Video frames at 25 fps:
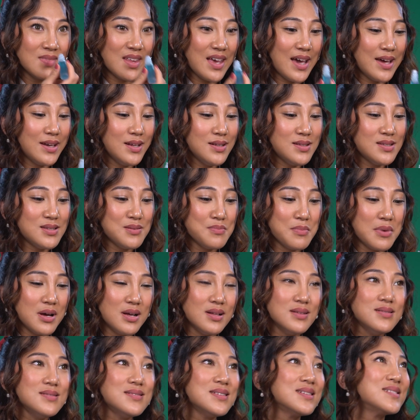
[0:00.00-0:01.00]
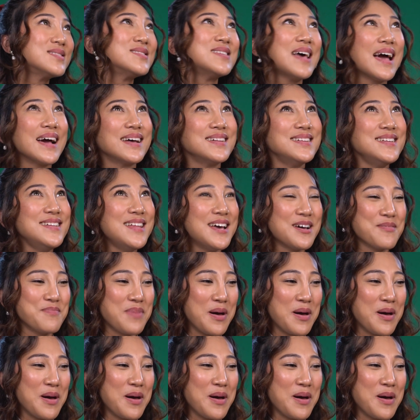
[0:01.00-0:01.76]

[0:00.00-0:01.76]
And it smells exactly like